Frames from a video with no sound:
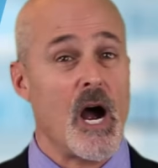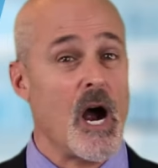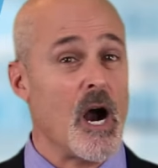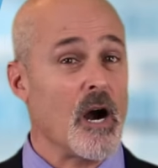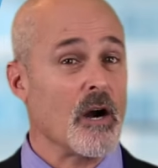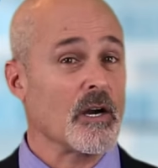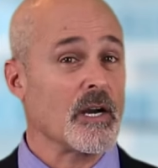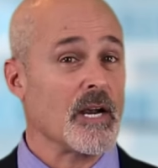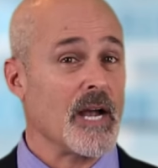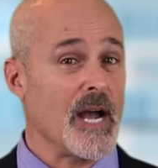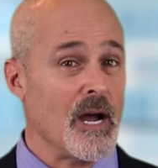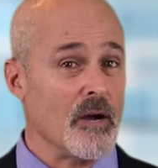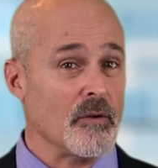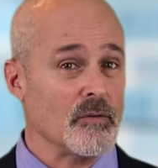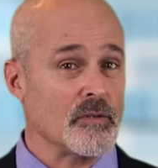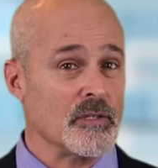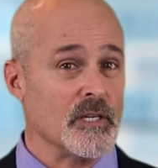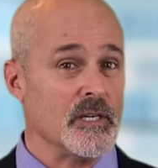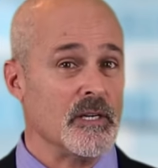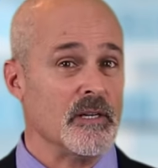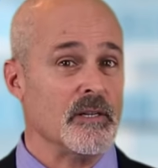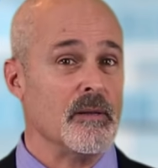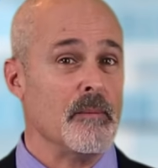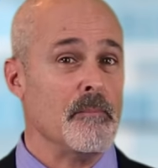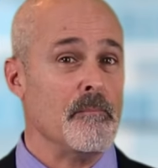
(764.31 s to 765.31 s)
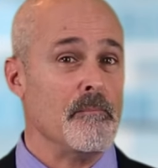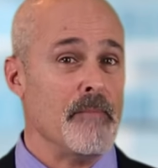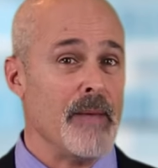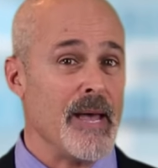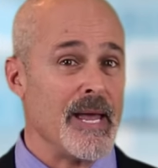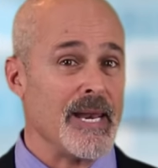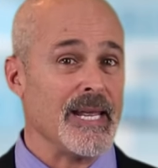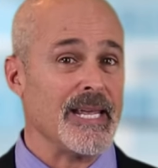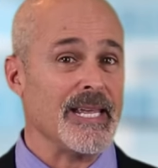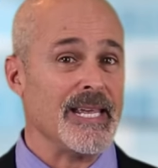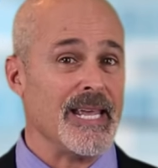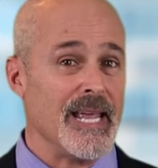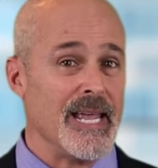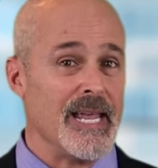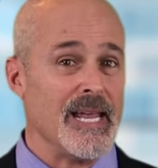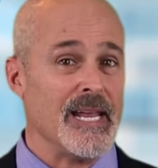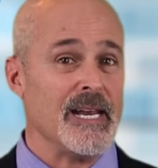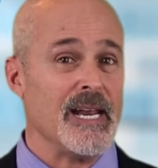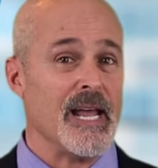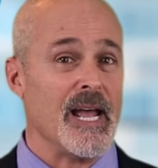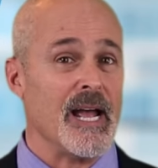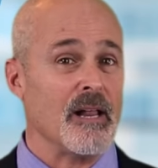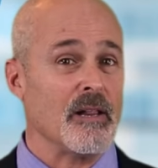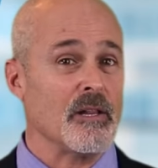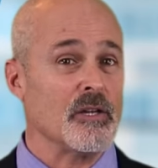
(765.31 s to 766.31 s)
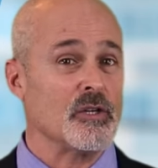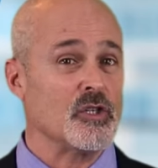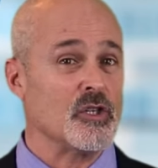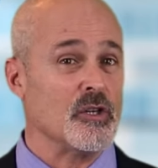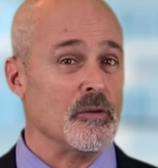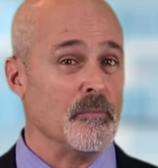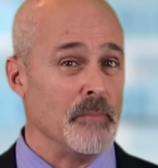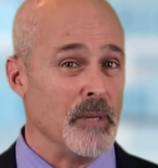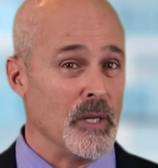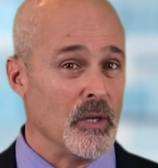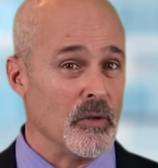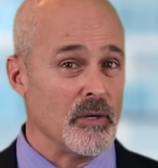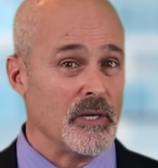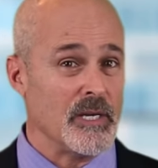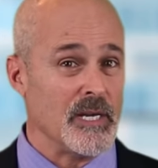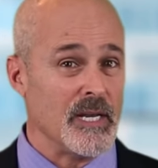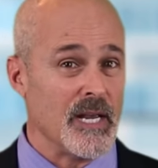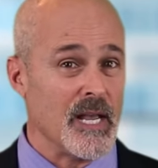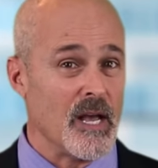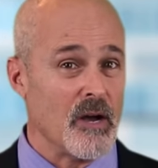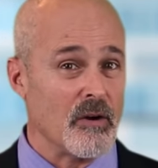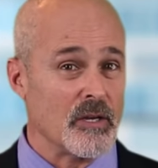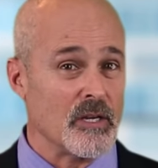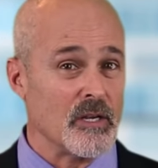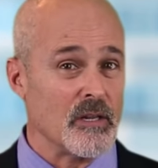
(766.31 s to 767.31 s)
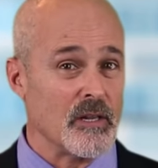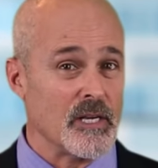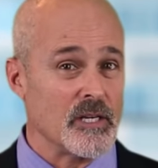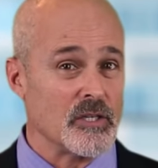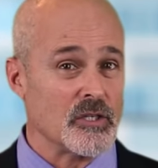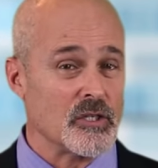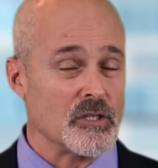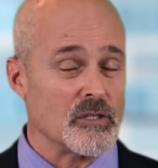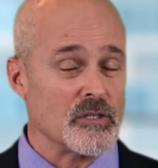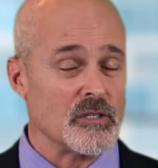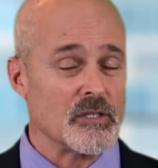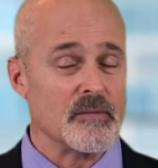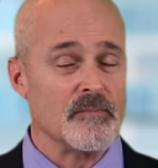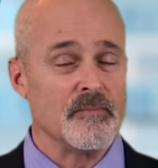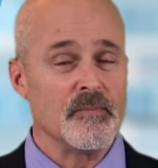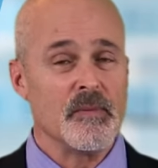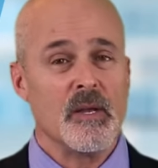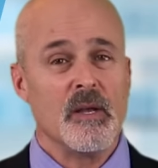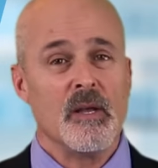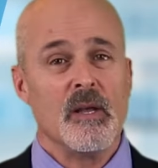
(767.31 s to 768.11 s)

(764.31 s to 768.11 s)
are counted in the Medicaid eligibility calculations,